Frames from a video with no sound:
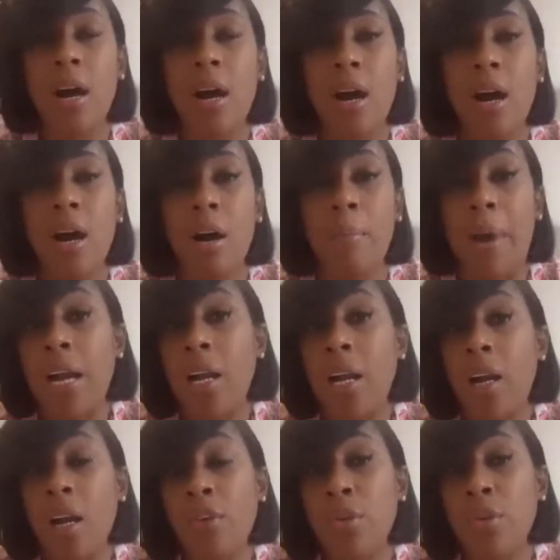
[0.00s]
I
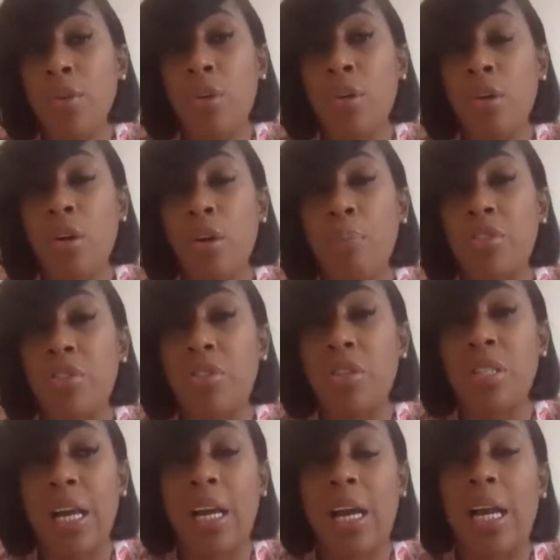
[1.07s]
love to cook, but just
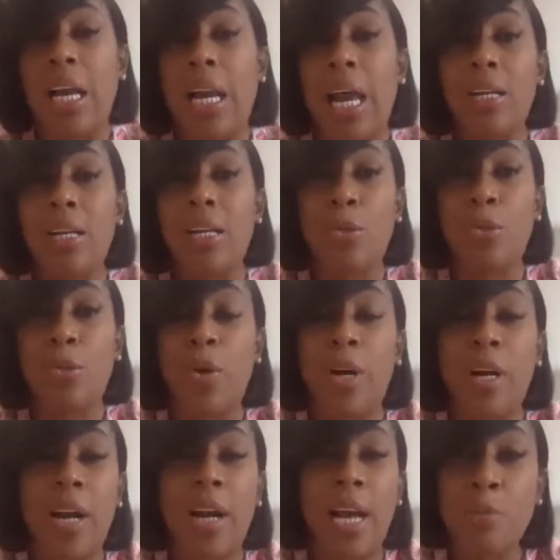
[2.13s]
like I like to do a
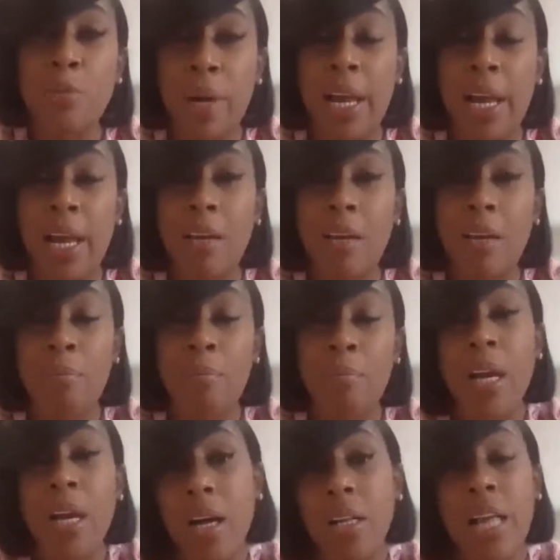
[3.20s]
nice plate,
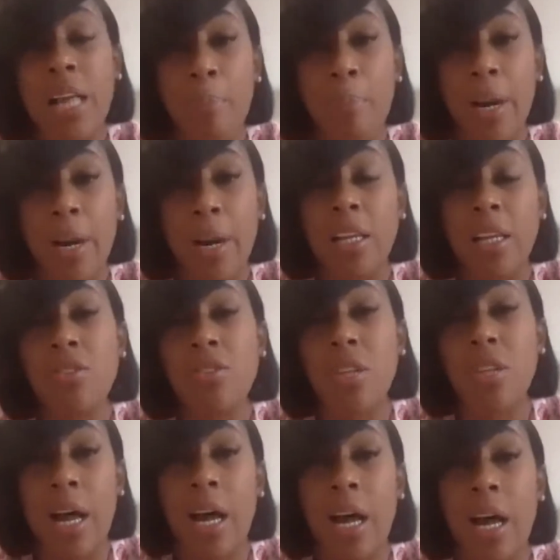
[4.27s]
behind that plate, there's a
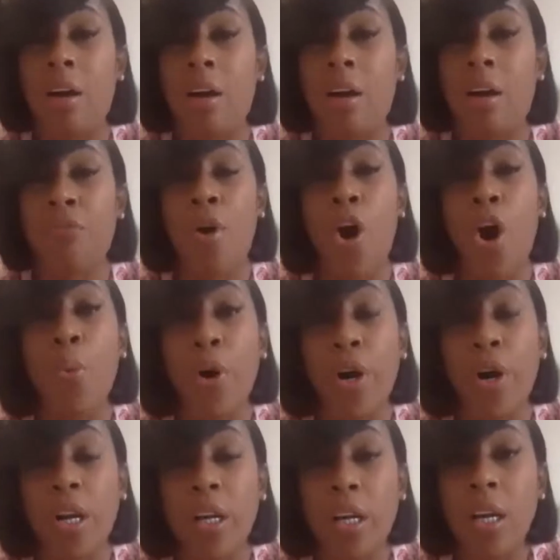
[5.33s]
lot of hard
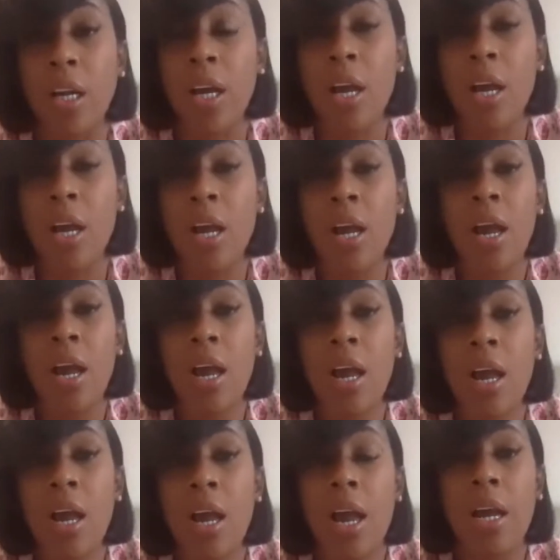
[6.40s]
working.
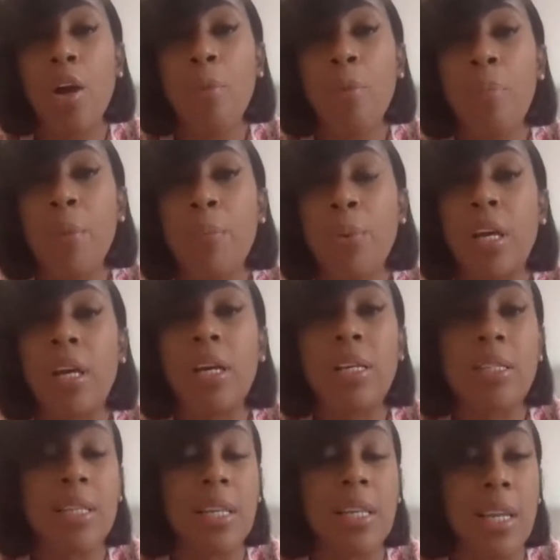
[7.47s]
And a lot of people
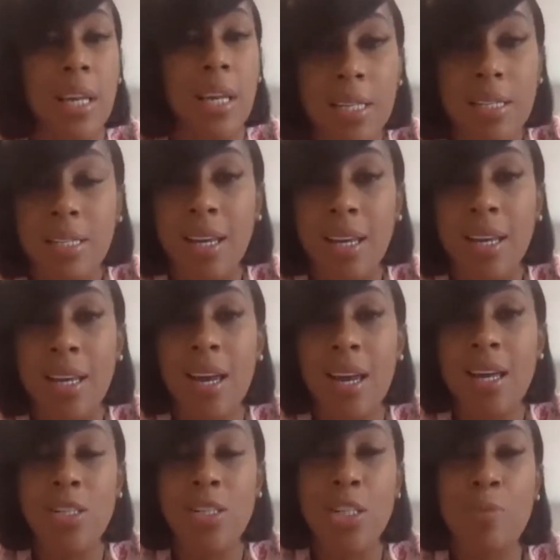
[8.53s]
think it's easy
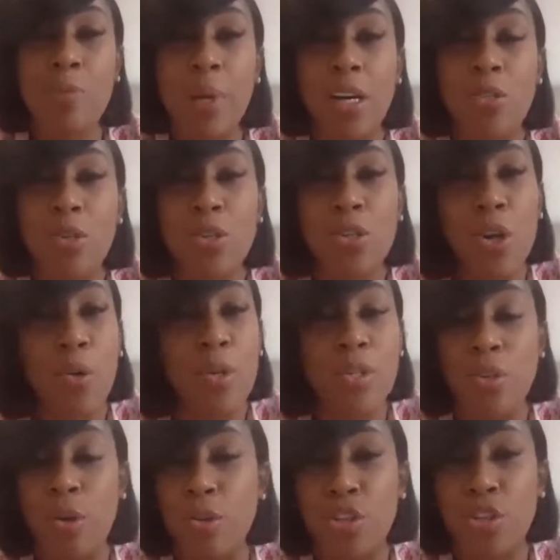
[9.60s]
just because you show on
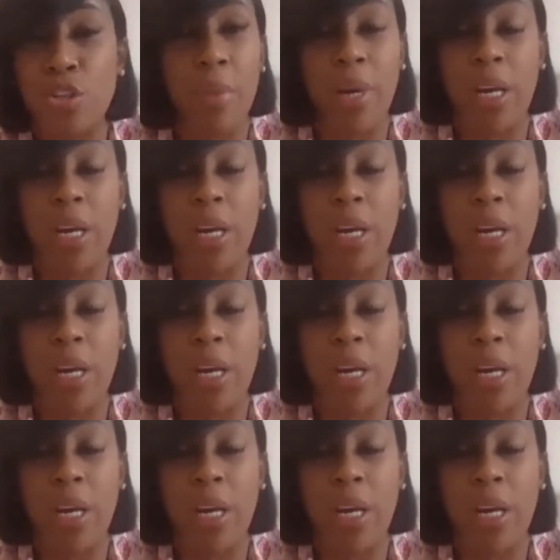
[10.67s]
social